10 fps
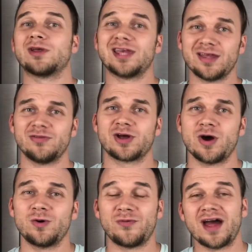get the
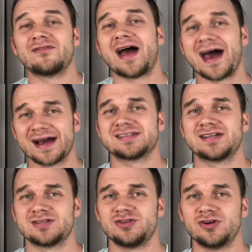code, they have access
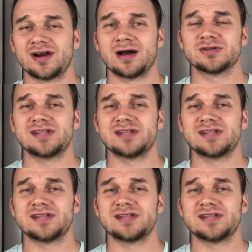to your house.